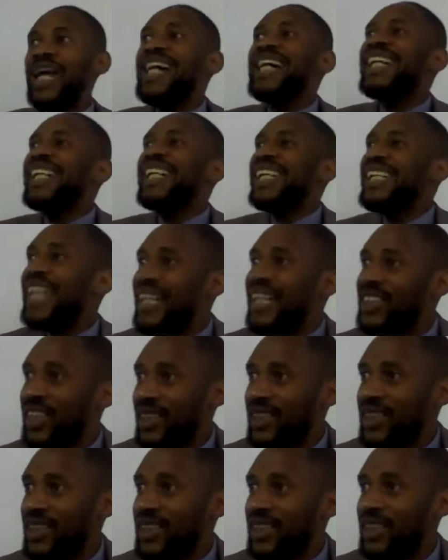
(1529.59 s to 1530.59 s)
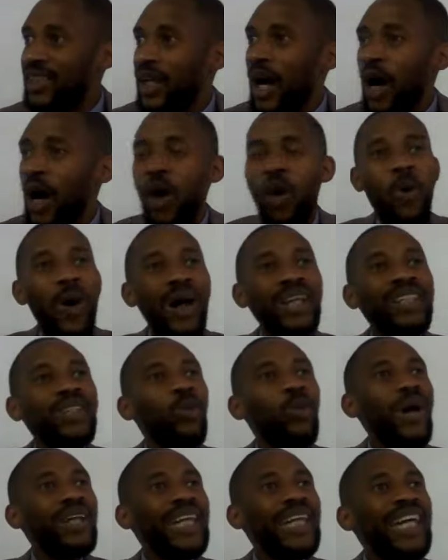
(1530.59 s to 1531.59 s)
inclinations, what,
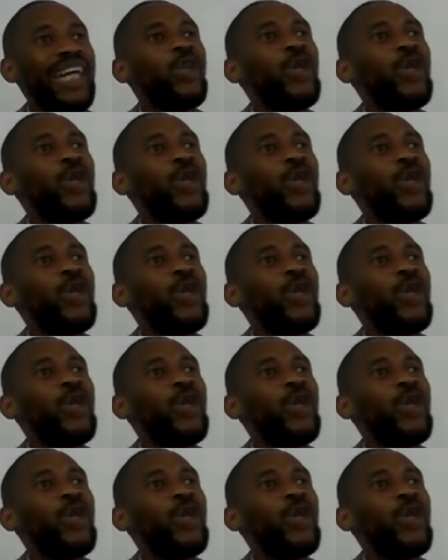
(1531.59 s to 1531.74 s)
what are you